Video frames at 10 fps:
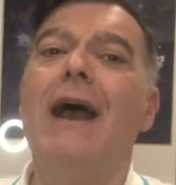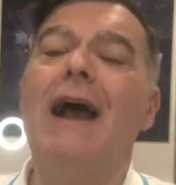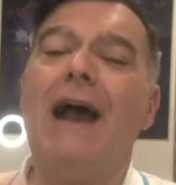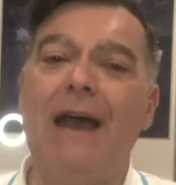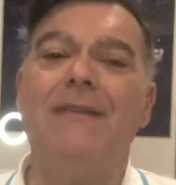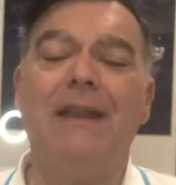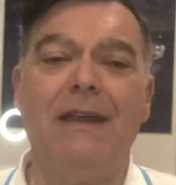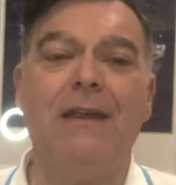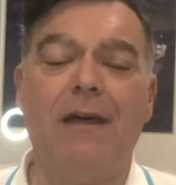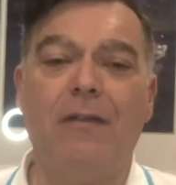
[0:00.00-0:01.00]
and then
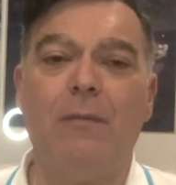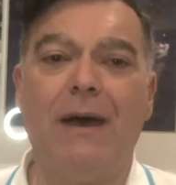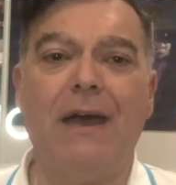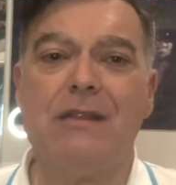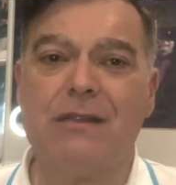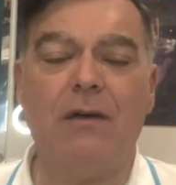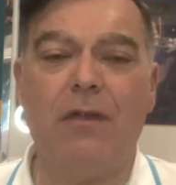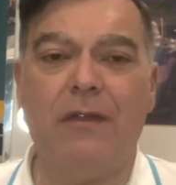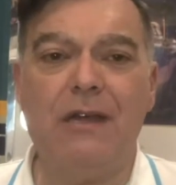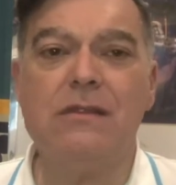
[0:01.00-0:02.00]
in another bag so
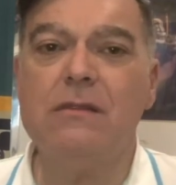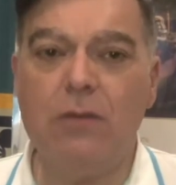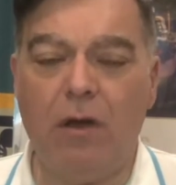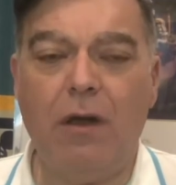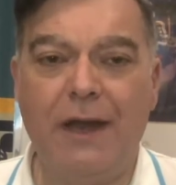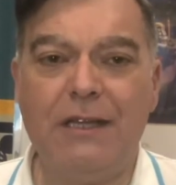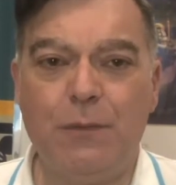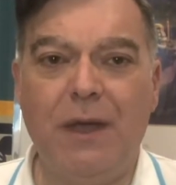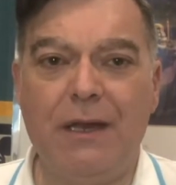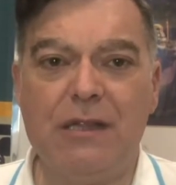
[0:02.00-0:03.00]
that there's not likely to
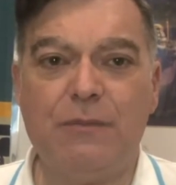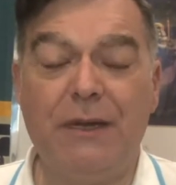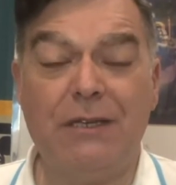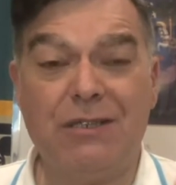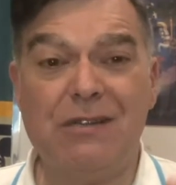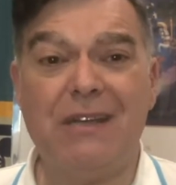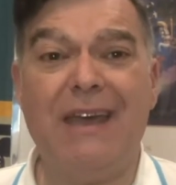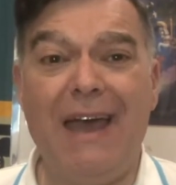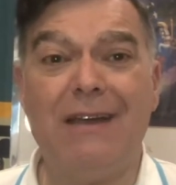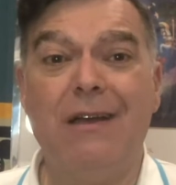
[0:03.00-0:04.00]
be any spillage, because
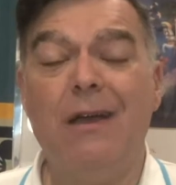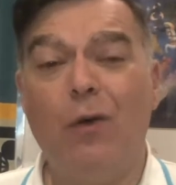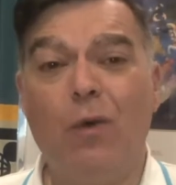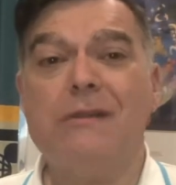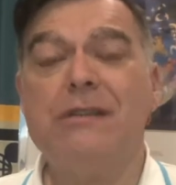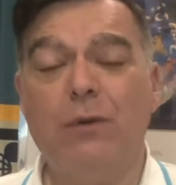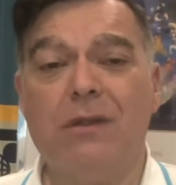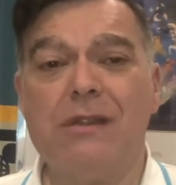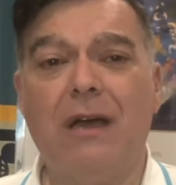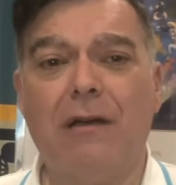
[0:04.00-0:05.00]
again, whilst you
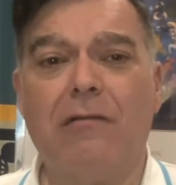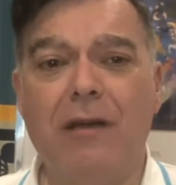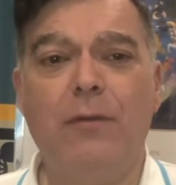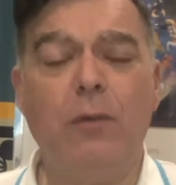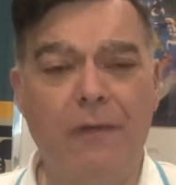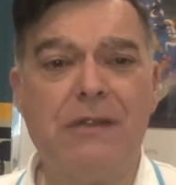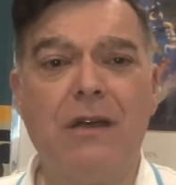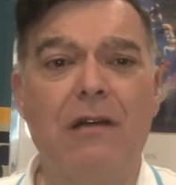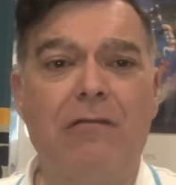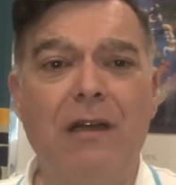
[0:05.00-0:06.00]
want sun cream, you want the
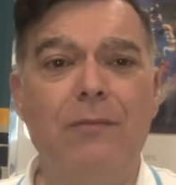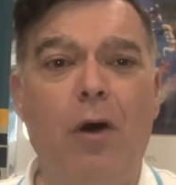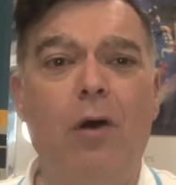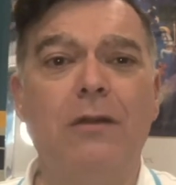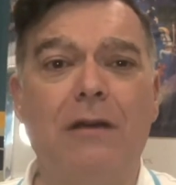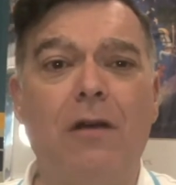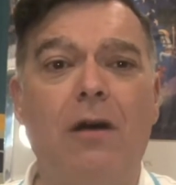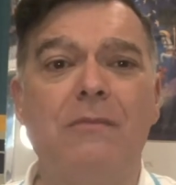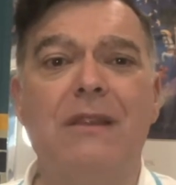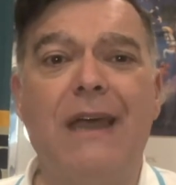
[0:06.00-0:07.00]
sun cream on your
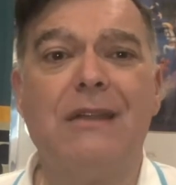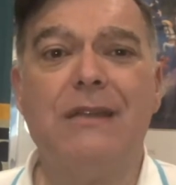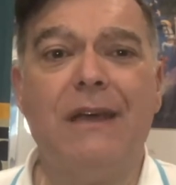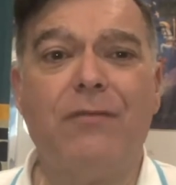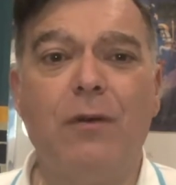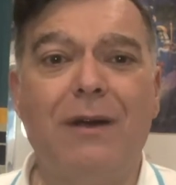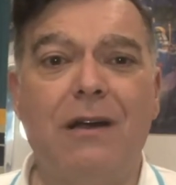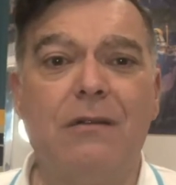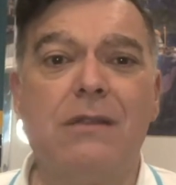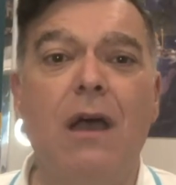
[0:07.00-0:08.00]
arms, legs and everywhere
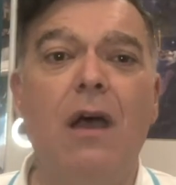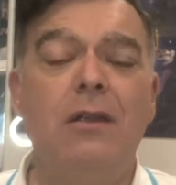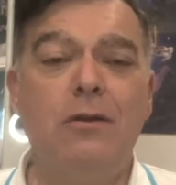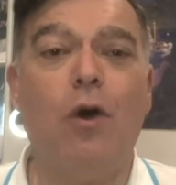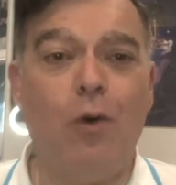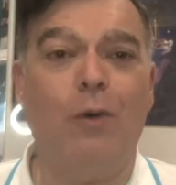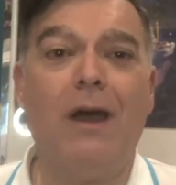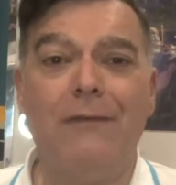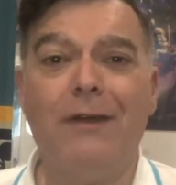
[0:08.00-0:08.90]
else, not all over your